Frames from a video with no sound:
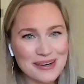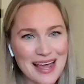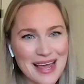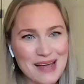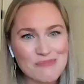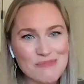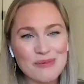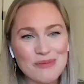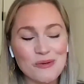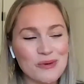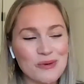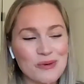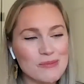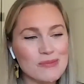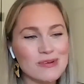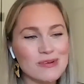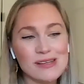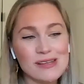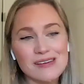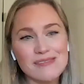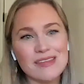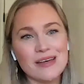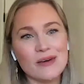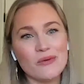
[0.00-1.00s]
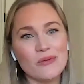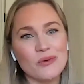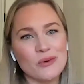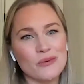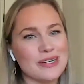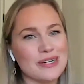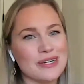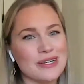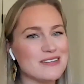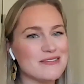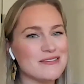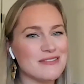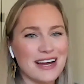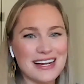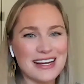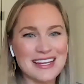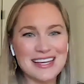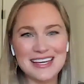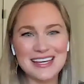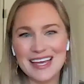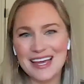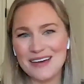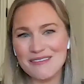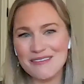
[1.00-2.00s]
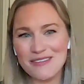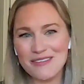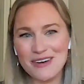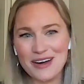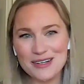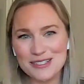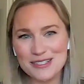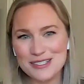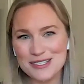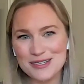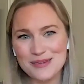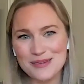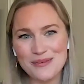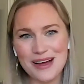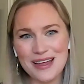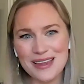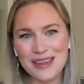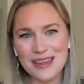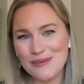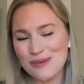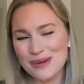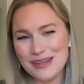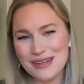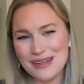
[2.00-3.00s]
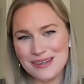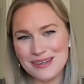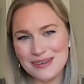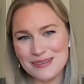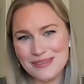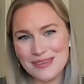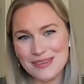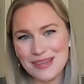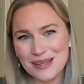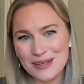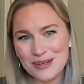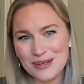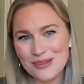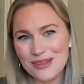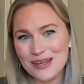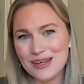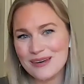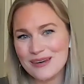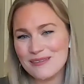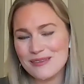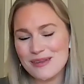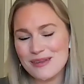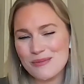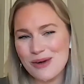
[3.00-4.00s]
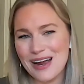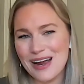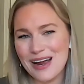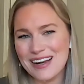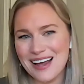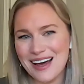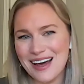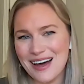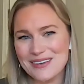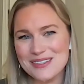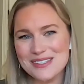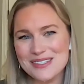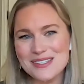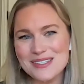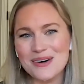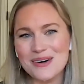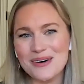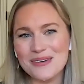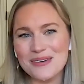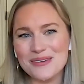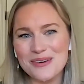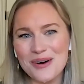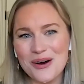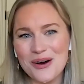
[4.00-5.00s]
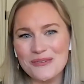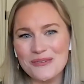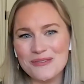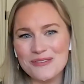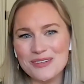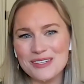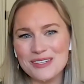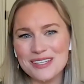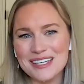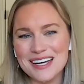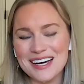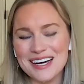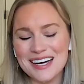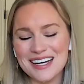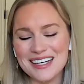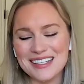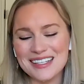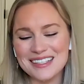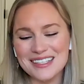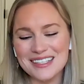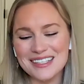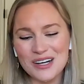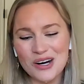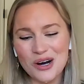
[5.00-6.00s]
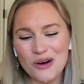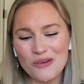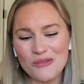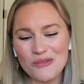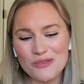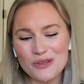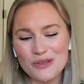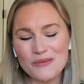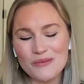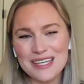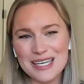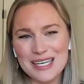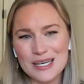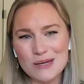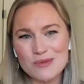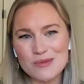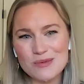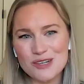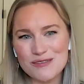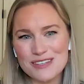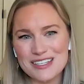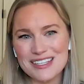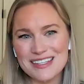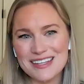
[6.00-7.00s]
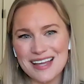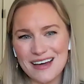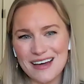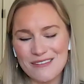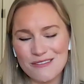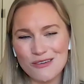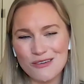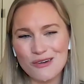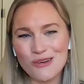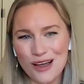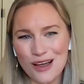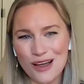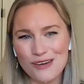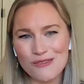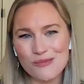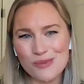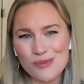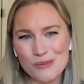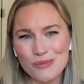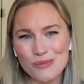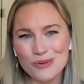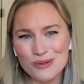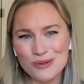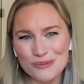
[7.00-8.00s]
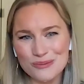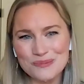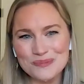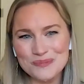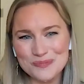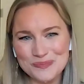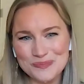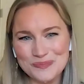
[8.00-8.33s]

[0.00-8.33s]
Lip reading: name, but we believe that we're redefining campfires in the way that you think of them right now. So hopefully we keep shifting that for a lot of people.